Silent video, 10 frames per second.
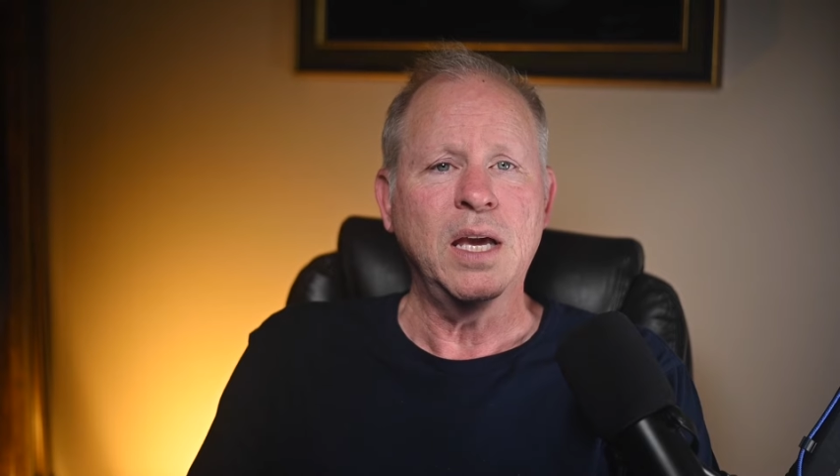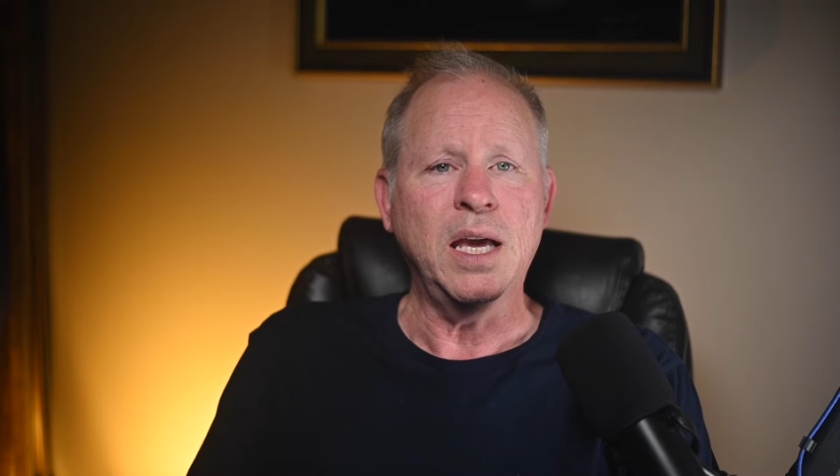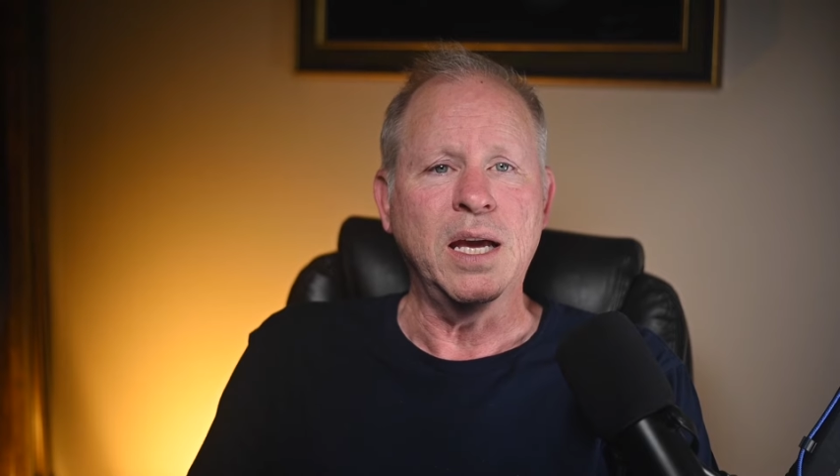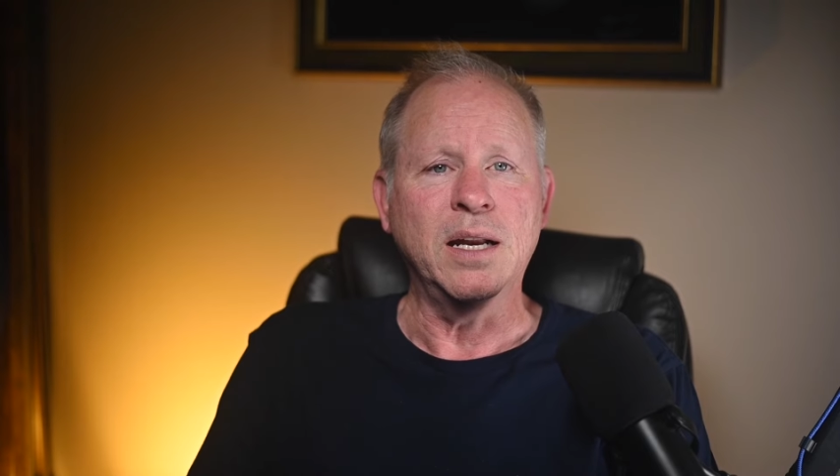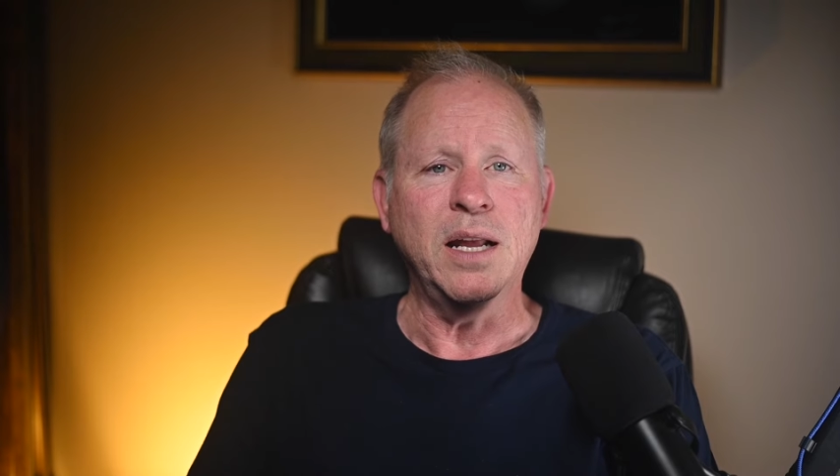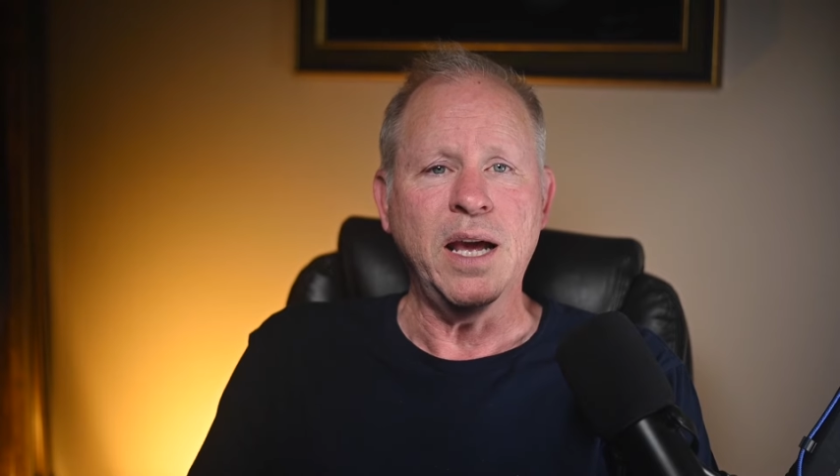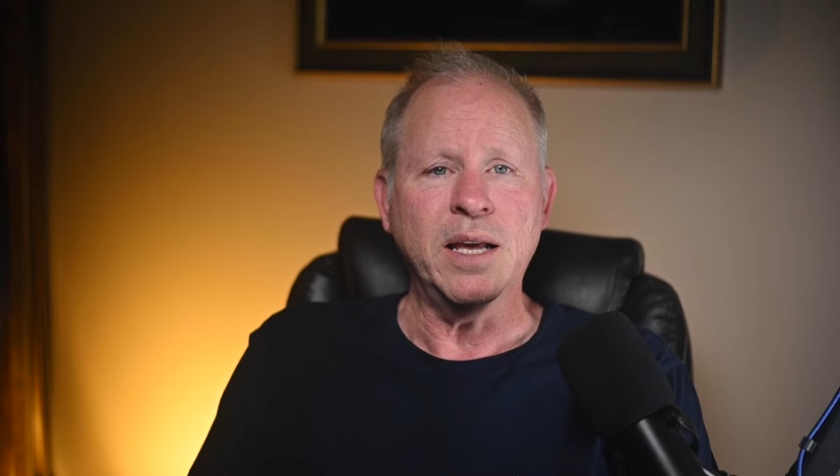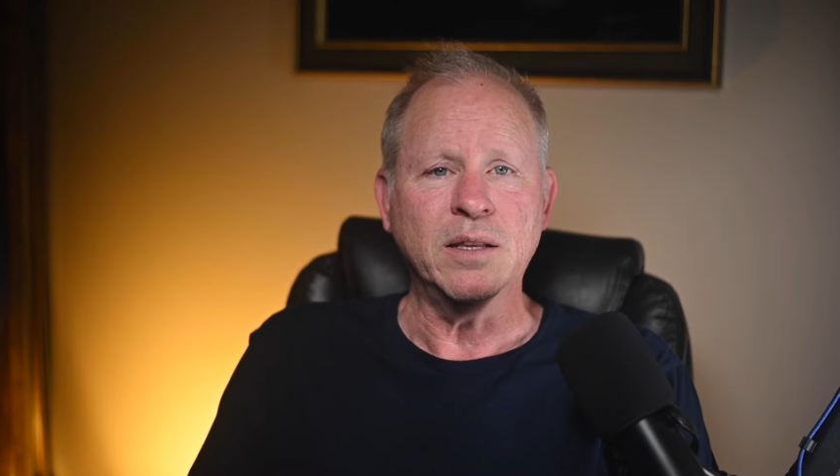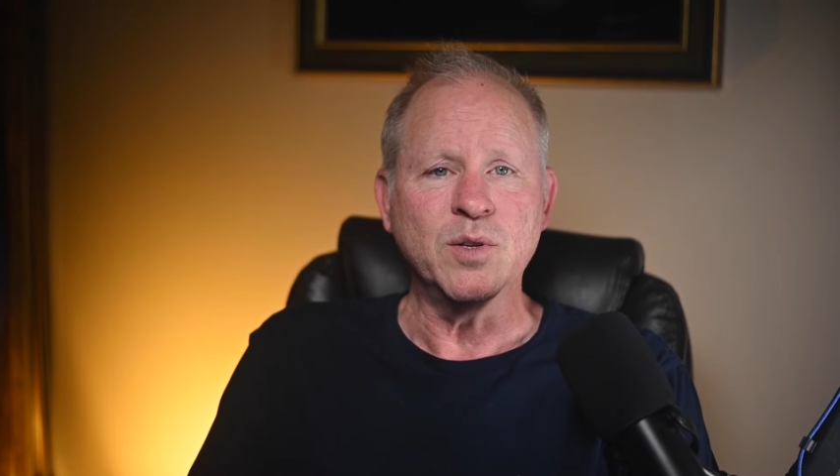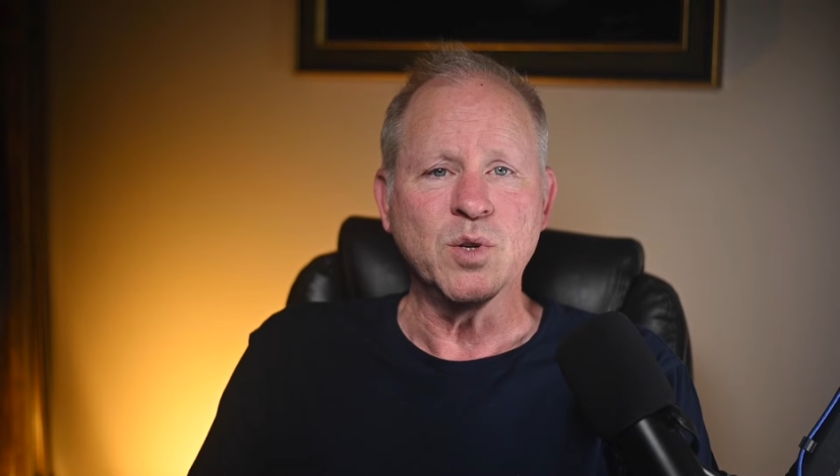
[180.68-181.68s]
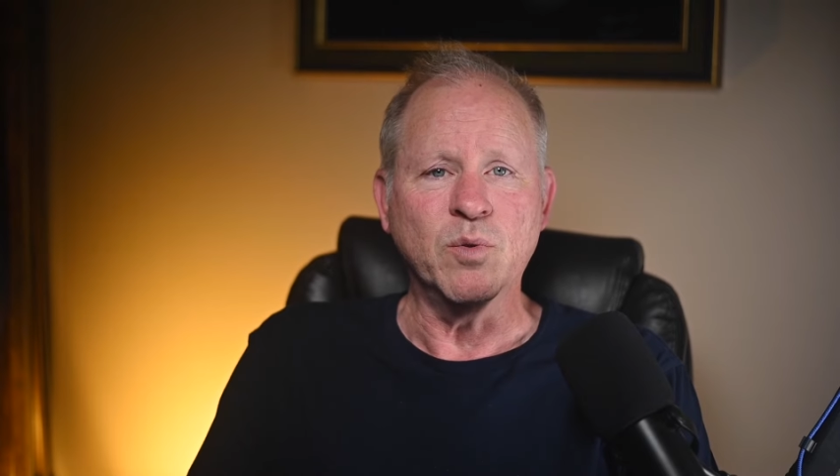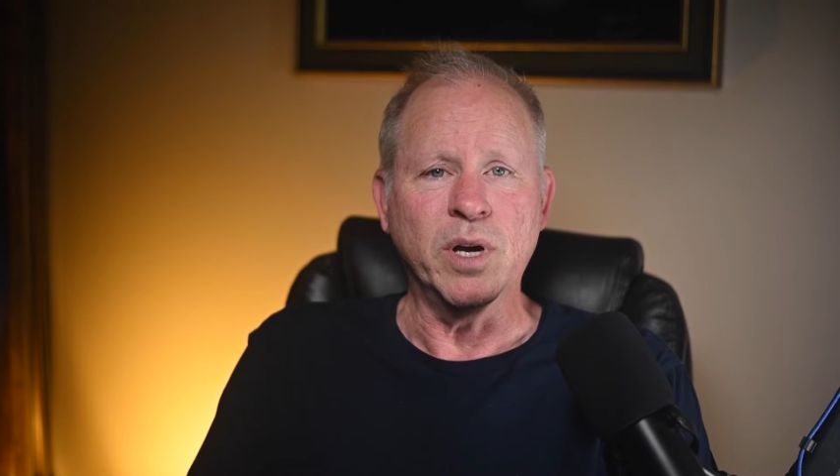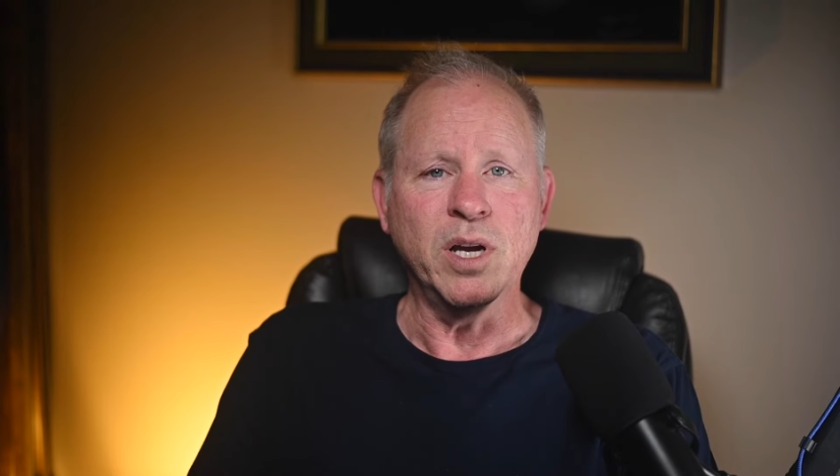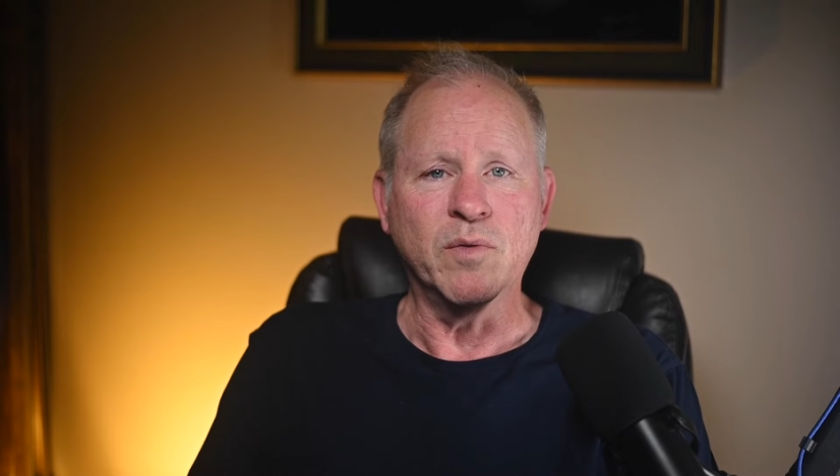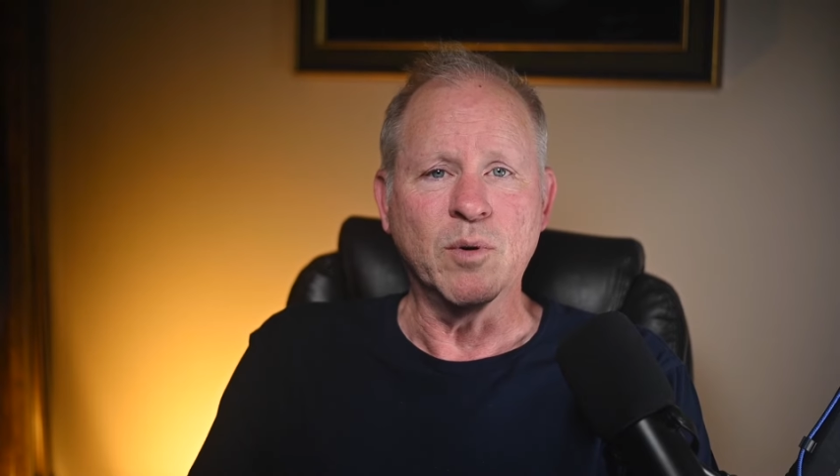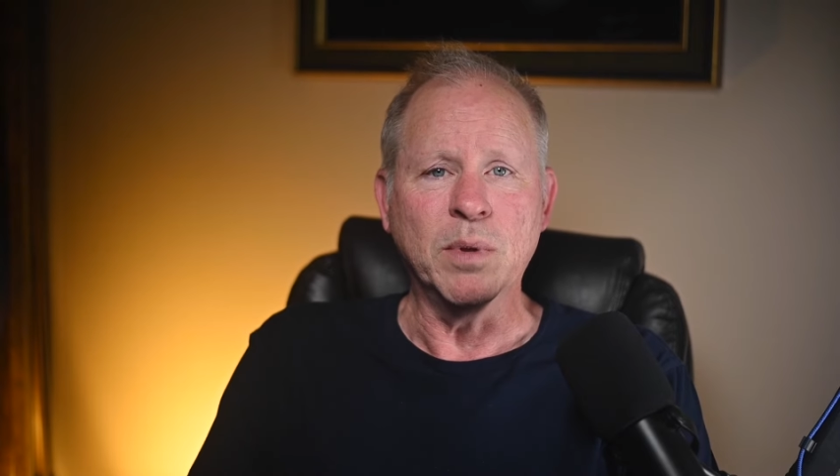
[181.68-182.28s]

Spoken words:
An Atlas Gray over